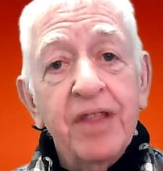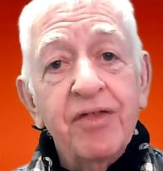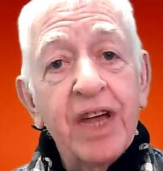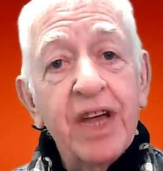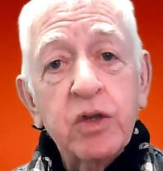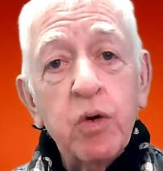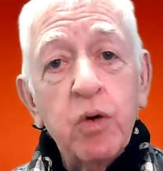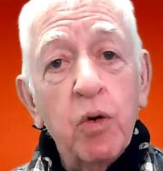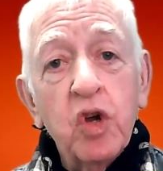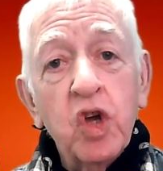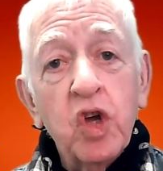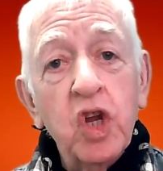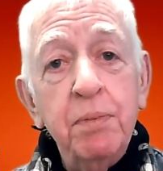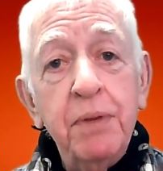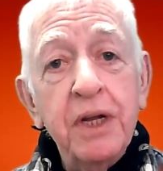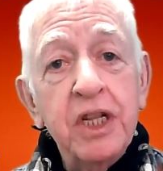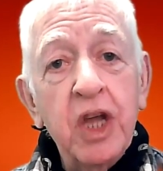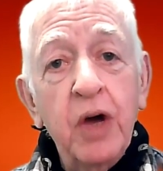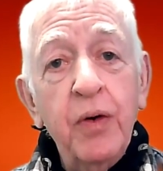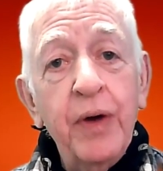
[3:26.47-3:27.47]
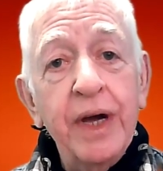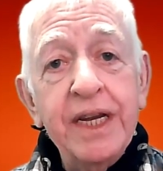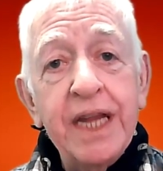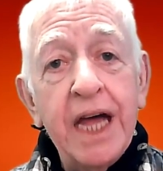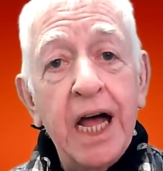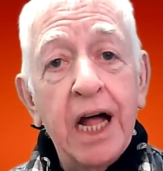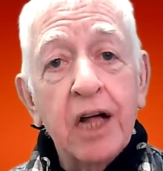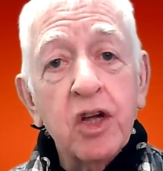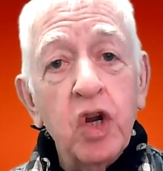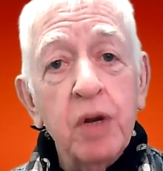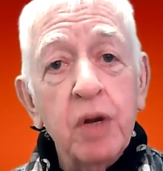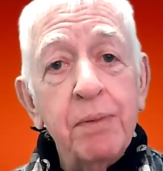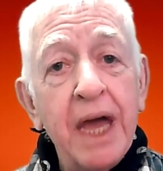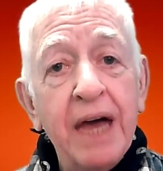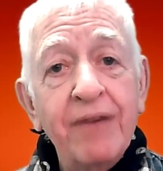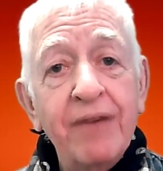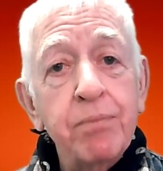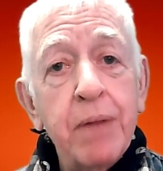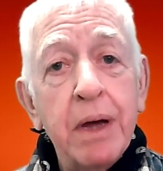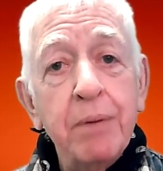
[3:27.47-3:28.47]
That's what we're going to be doing. I'm going to be
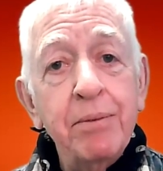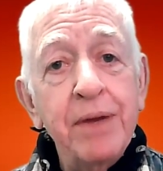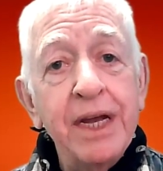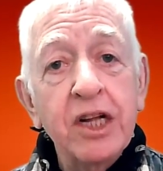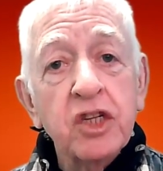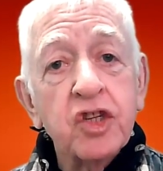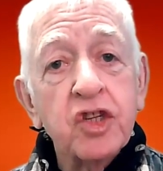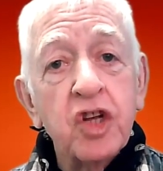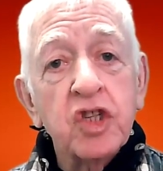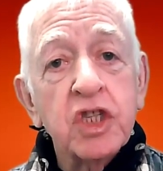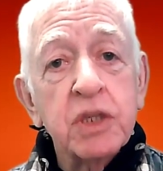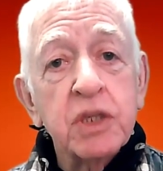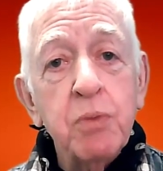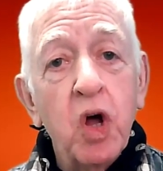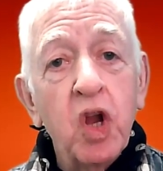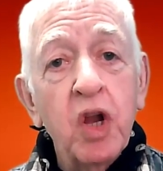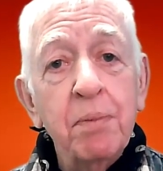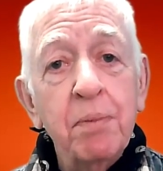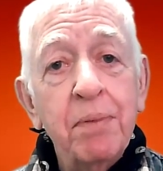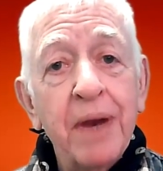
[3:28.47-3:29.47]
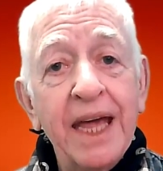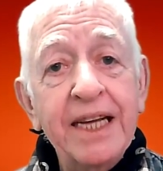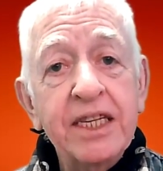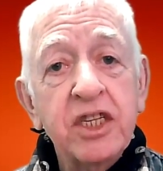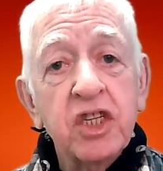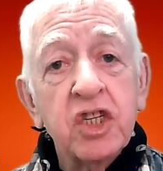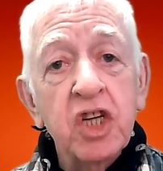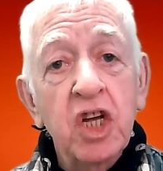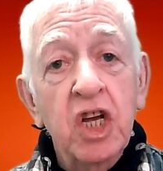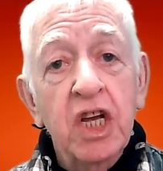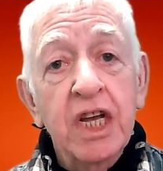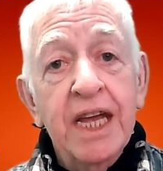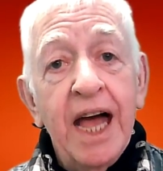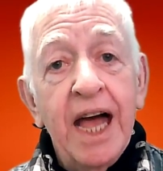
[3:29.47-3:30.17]
having my meals on smaller plates.